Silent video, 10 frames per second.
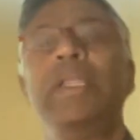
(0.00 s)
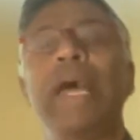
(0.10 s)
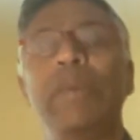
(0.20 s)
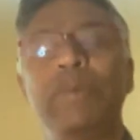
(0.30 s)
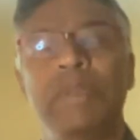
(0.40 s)

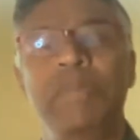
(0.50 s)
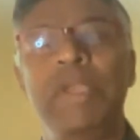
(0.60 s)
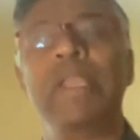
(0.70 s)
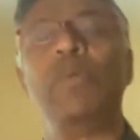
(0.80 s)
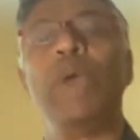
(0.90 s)
That was the
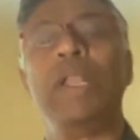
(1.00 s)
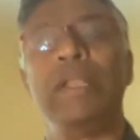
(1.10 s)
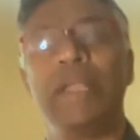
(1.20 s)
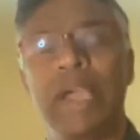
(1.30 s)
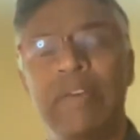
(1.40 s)
period
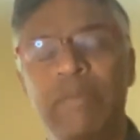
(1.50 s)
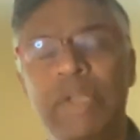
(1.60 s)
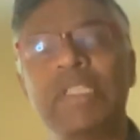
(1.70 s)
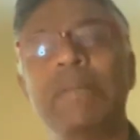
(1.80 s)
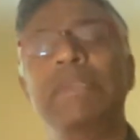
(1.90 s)
when the
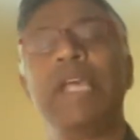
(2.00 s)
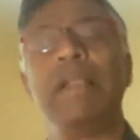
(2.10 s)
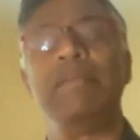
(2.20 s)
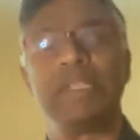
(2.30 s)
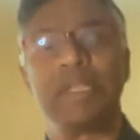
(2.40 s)
governments
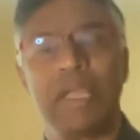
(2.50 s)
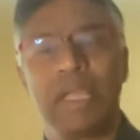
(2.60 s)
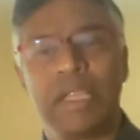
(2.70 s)
themselves